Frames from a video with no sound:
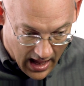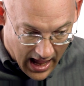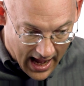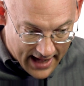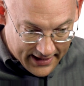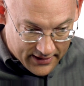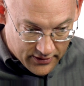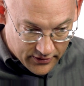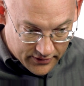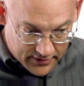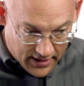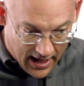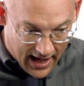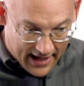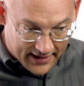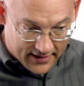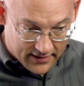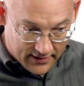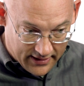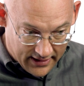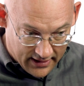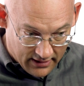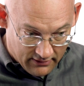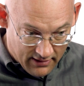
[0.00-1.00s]
I could I
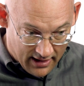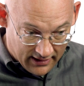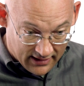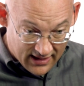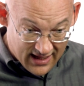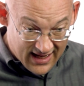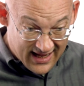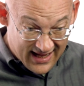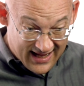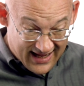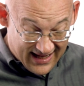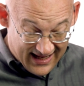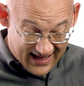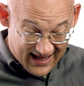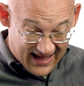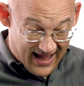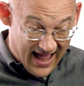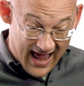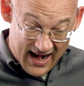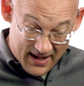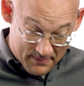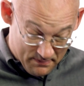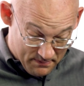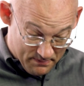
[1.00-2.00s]
could interact.
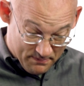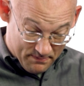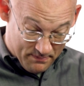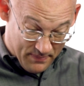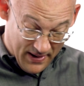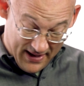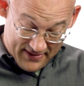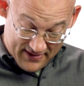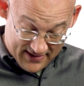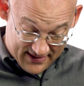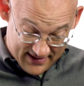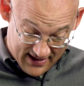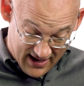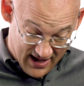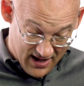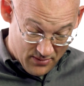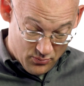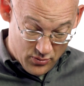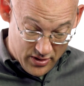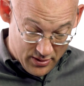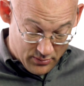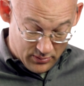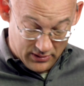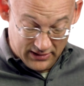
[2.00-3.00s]
And it, by the
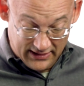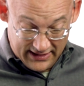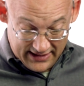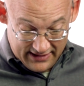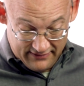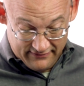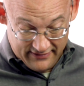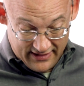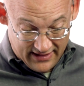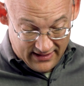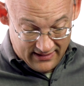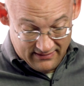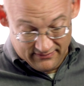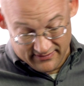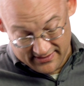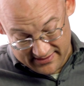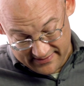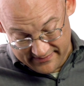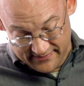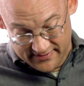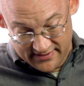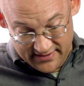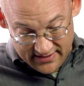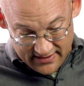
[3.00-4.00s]
time we were leaving, it
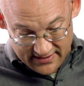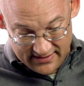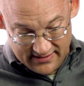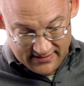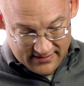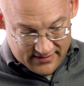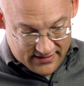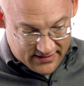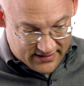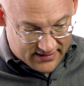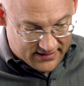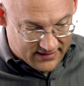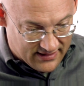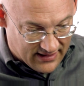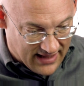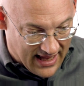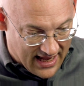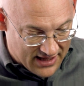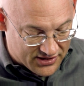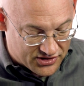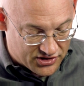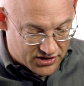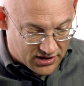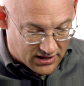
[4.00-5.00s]
was just just
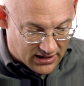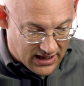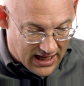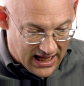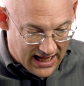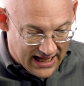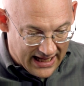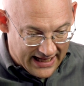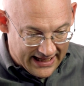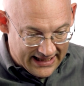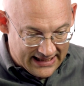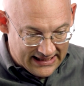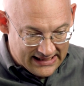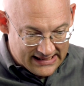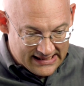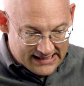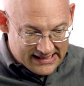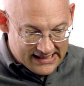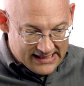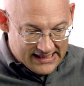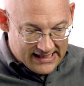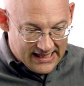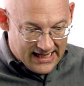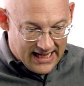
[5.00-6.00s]
last July,
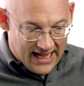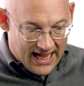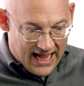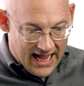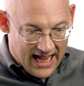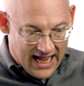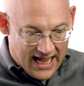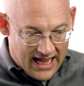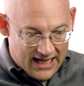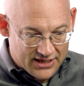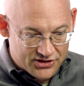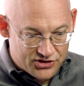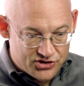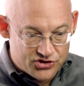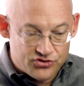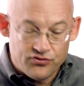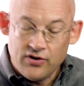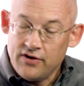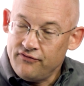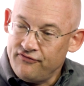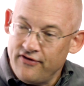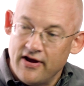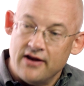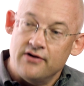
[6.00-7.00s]
uh,
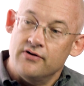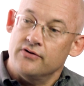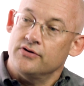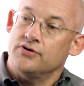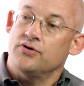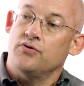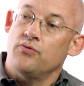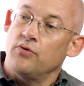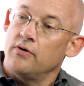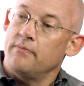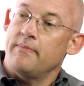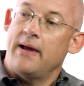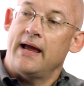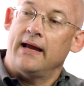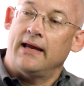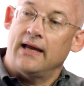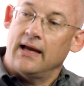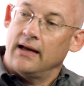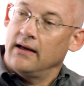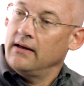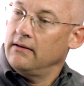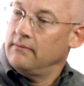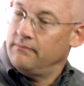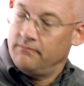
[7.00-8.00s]
street vendors who were
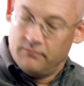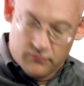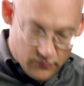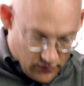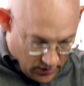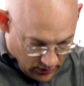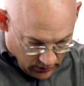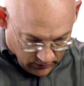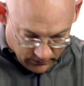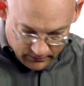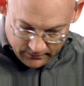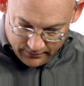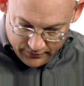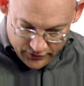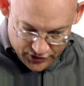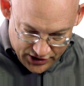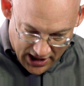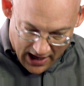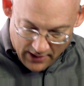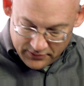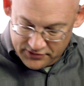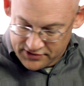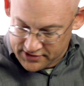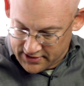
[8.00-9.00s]
making, you know,
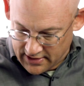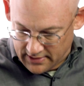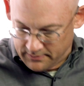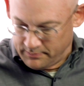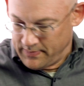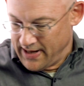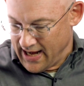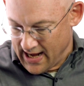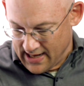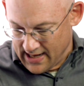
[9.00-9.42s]
jiaozi and